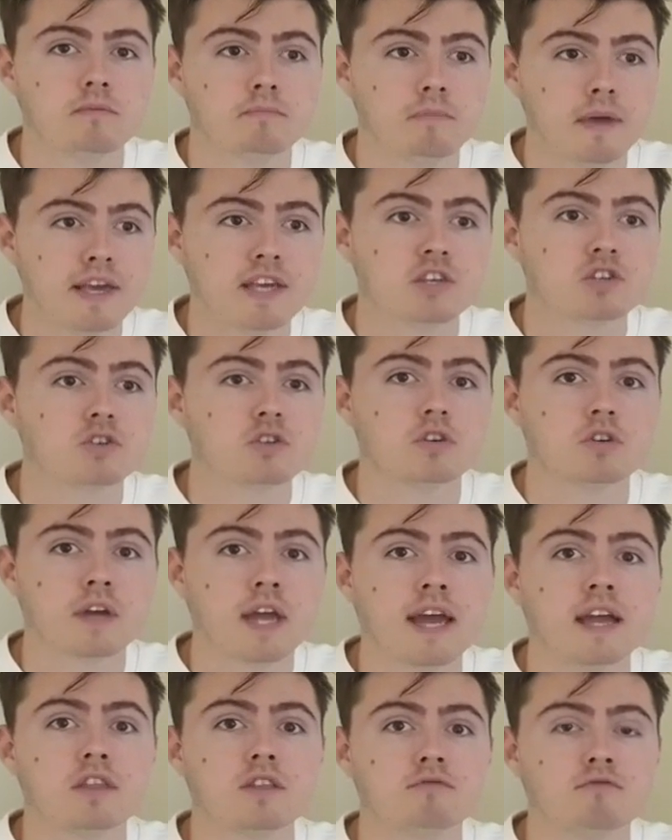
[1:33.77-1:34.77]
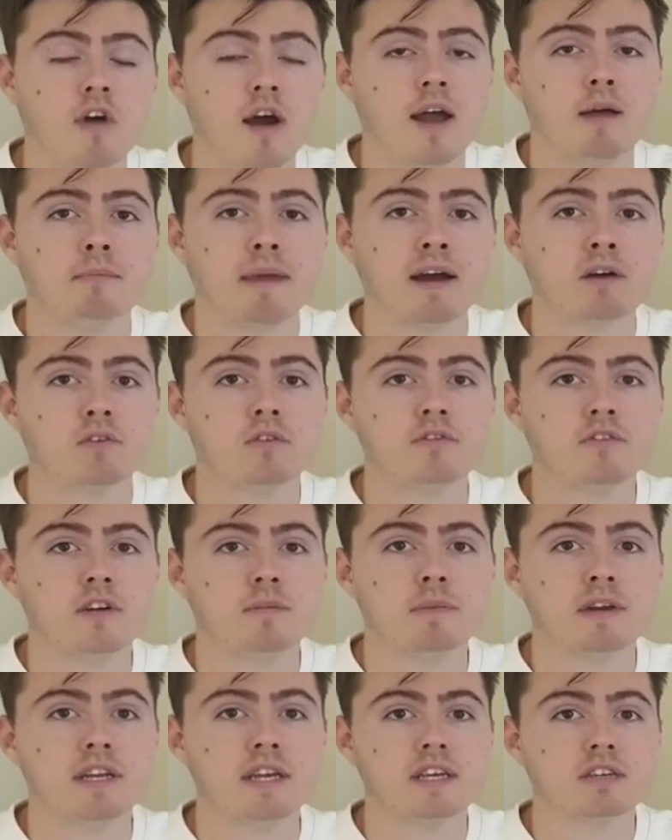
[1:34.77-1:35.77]
making sure that you're getting the right amount of
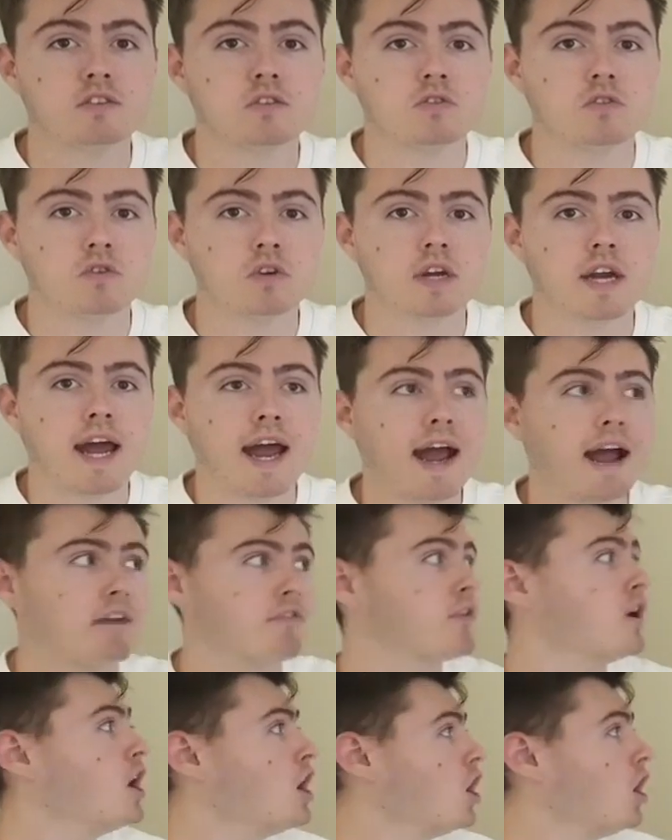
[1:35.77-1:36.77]
vitamin D so you can have